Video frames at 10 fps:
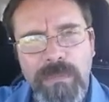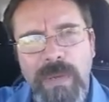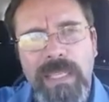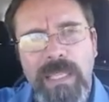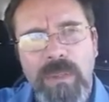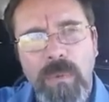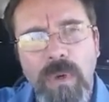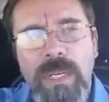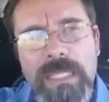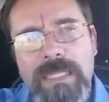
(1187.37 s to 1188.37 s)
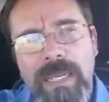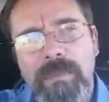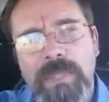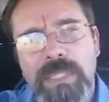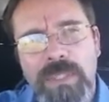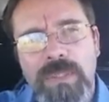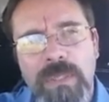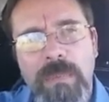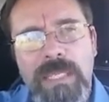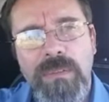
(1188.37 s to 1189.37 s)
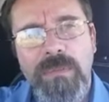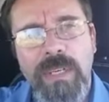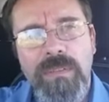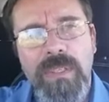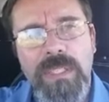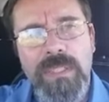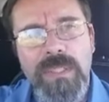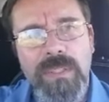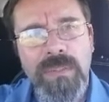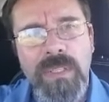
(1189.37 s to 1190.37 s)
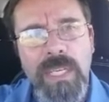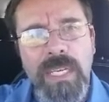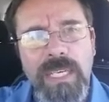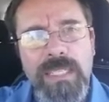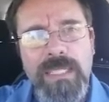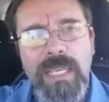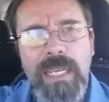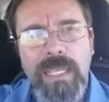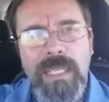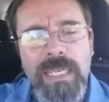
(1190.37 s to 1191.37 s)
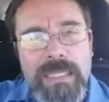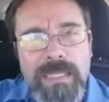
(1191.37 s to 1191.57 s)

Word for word: But the fact that the word except is used in Matthew 5:32 is saying,